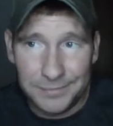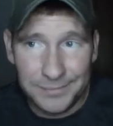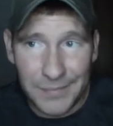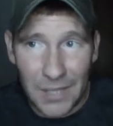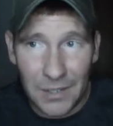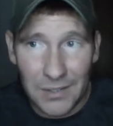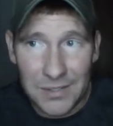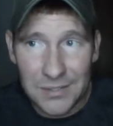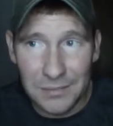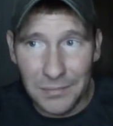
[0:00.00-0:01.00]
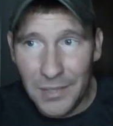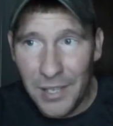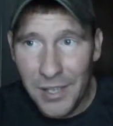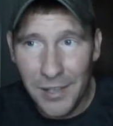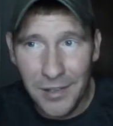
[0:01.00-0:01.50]
I guess some,
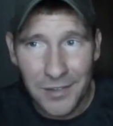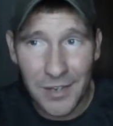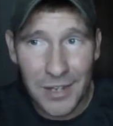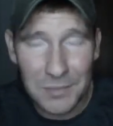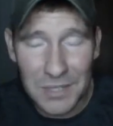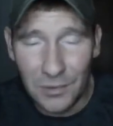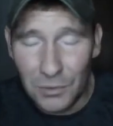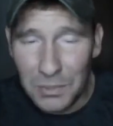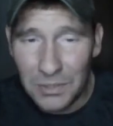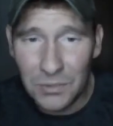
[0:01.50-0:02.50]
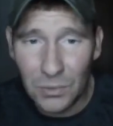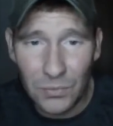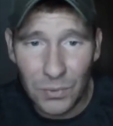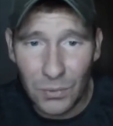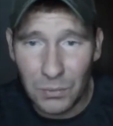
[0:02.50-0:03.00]
there had to be a little bit of truth
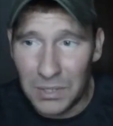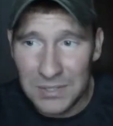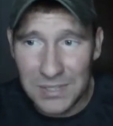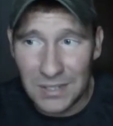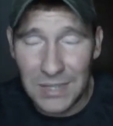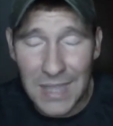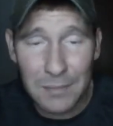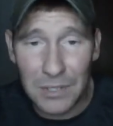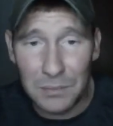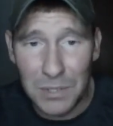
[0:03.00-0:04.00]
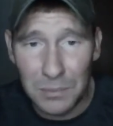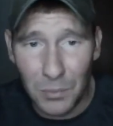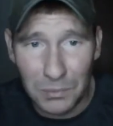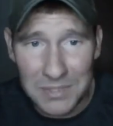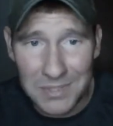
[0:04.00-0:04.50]
to it, because like that many people
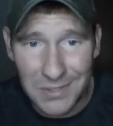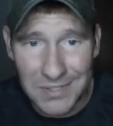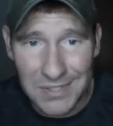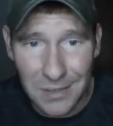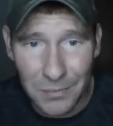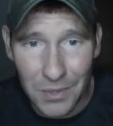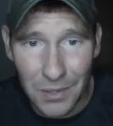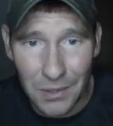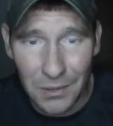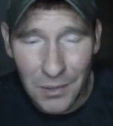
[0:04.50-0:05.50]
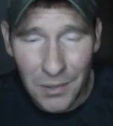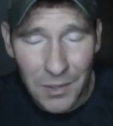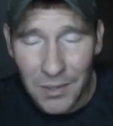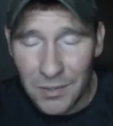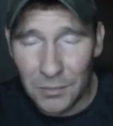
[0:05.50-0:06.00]
wouldn't be seeing the same thing.
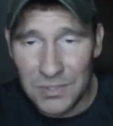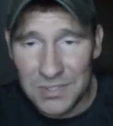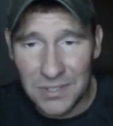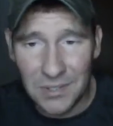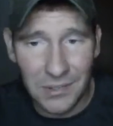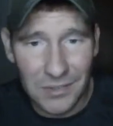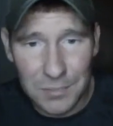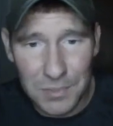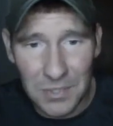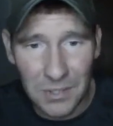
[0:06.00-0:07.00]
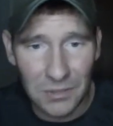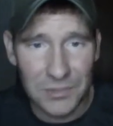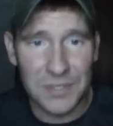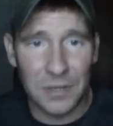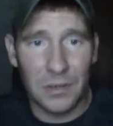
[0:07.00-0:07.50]
They were just seeing it on this particular
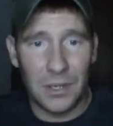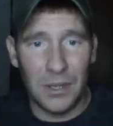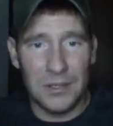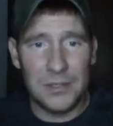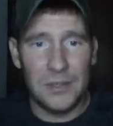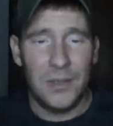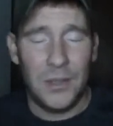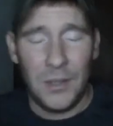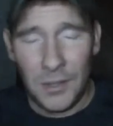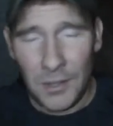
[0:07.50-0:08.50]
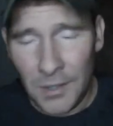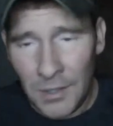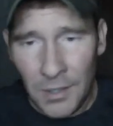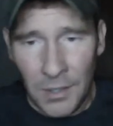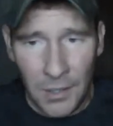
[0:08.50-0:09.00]
staircase.
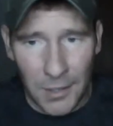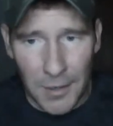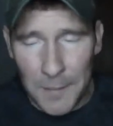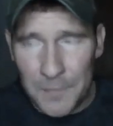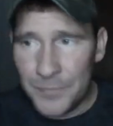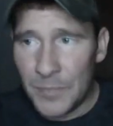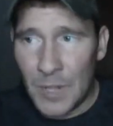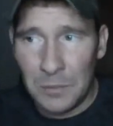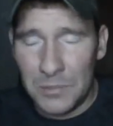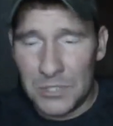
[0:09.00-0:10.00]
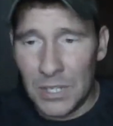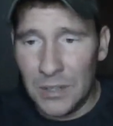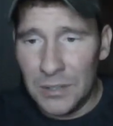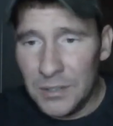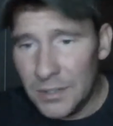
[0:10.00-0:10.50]
Yeah,
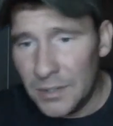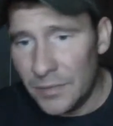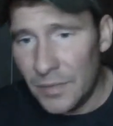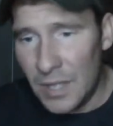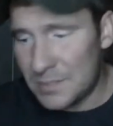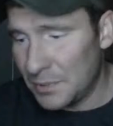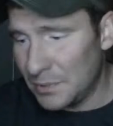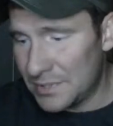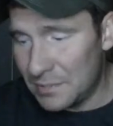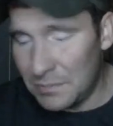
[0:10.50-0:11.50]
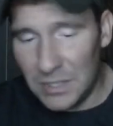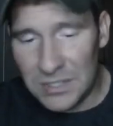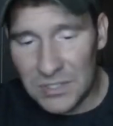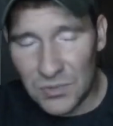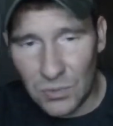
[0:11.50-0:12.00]
the hospitals can be
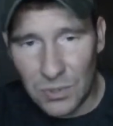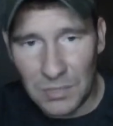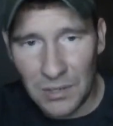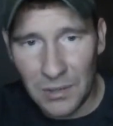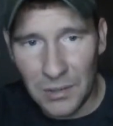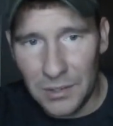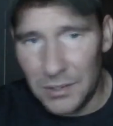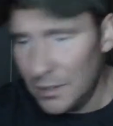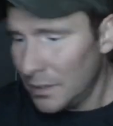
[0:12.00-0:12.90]
extremely haunted.